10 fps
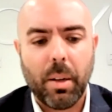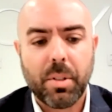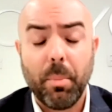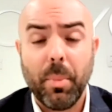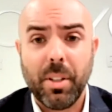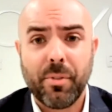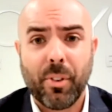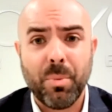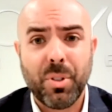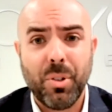some of these
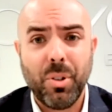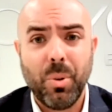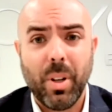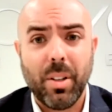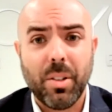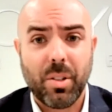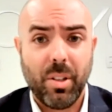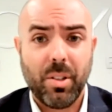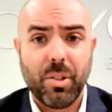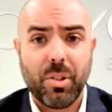firms to do is
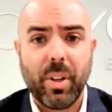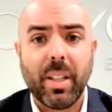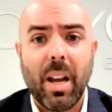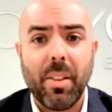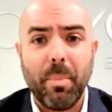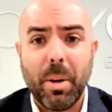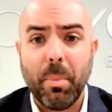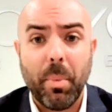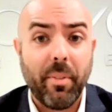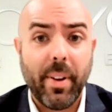to shrink down the
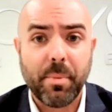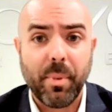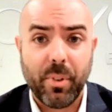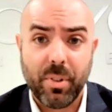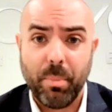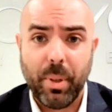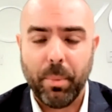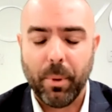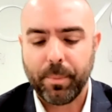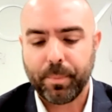minimum investment for some
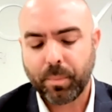people.